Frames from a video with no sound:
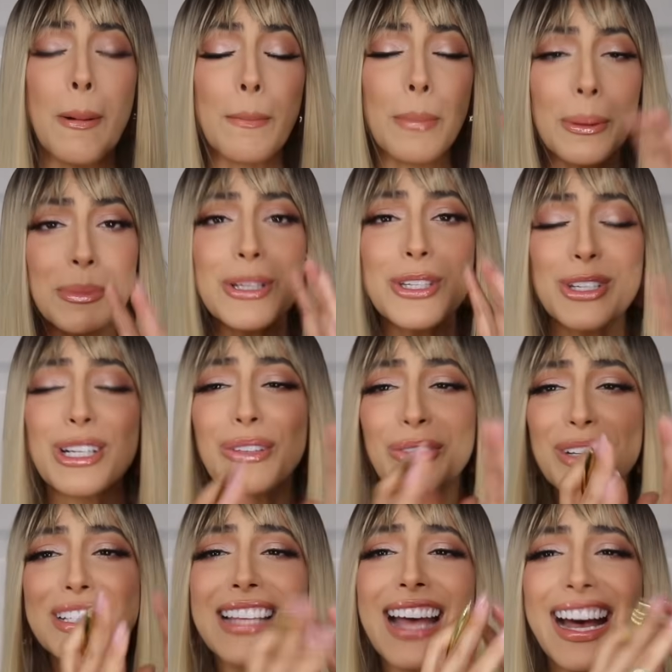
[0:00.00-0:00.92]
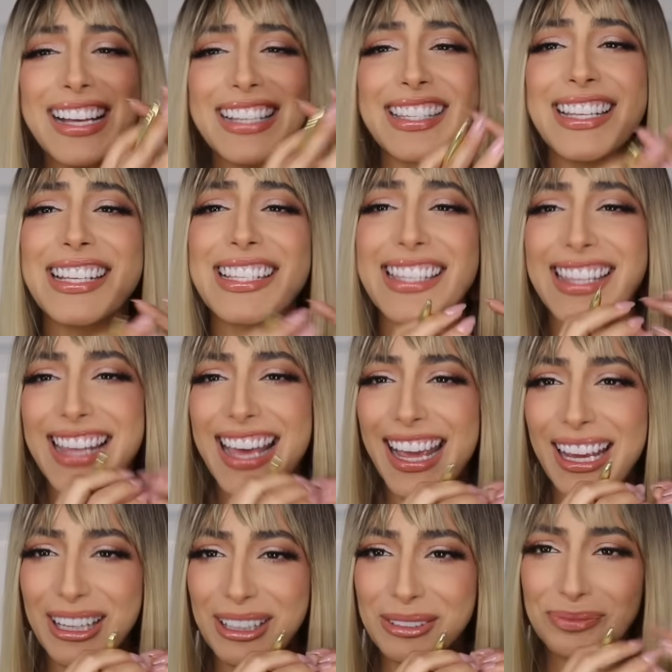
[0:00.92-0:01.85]
But Miss Universe has this
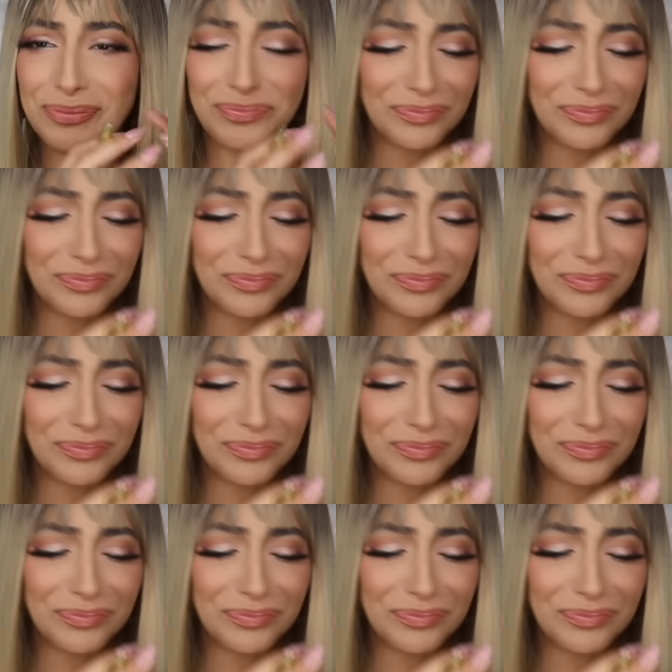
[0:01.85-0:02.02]
thing